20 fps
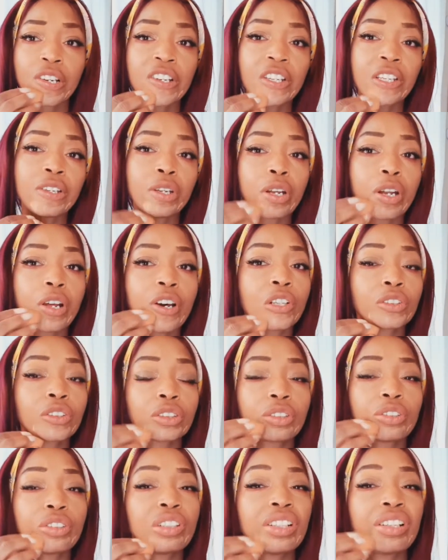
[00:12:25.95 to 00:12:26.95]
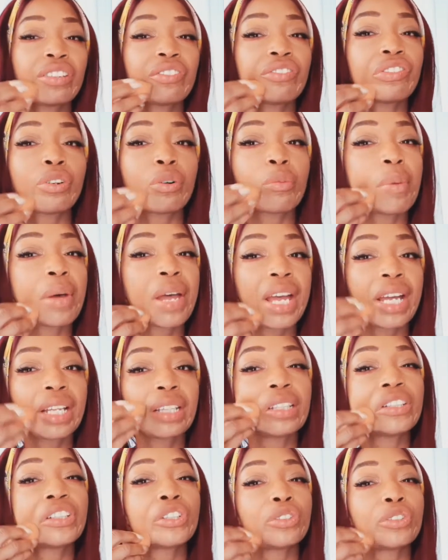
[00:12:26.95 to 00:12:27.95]
you know, so you didn't feel bad
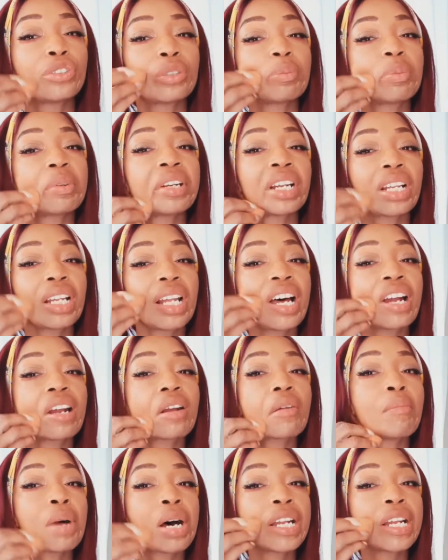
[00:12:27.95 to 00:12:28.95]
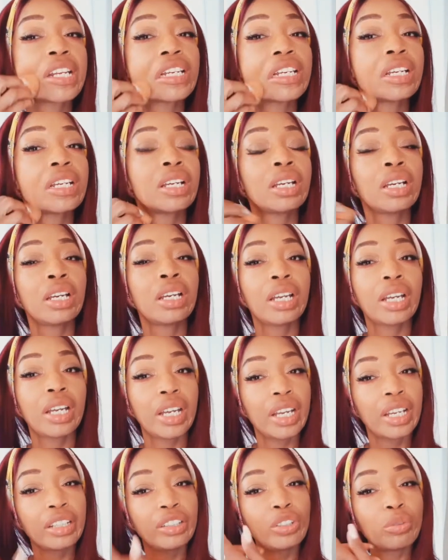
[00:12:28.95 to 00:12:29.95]
that you spent a lot of money
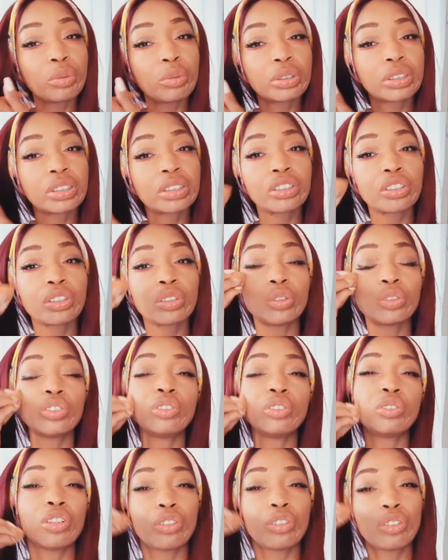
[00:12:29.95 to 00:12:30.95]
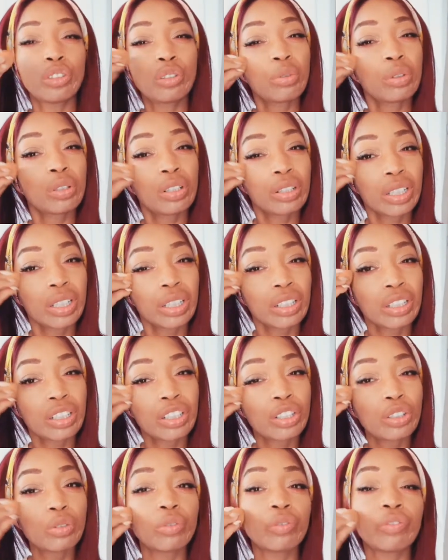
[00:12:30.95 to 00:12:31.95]
and you were still, you know, you were looking
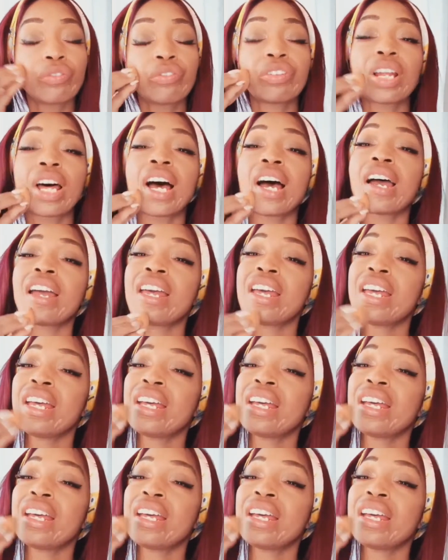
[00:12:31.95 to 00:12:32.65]
cute and fly.